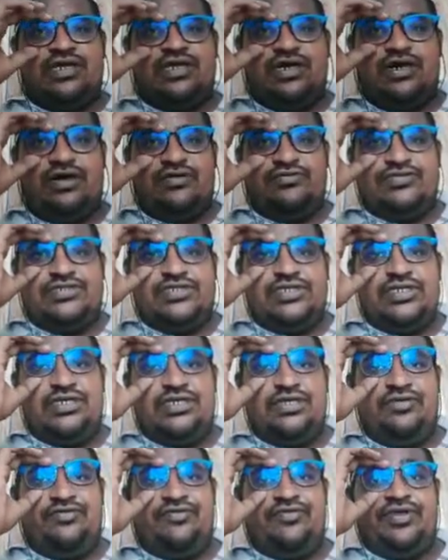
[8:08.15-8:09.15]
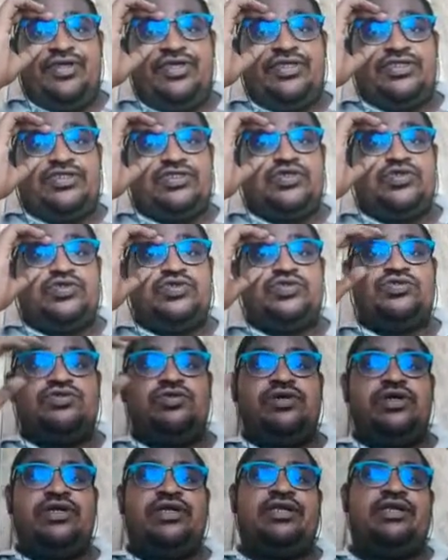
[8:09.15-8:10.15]
of single phase two
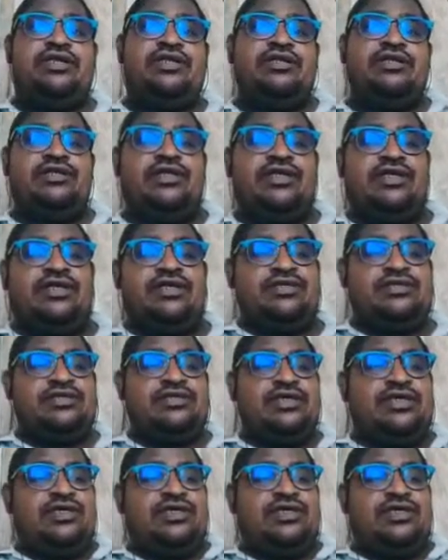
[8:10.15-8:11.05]
wire line and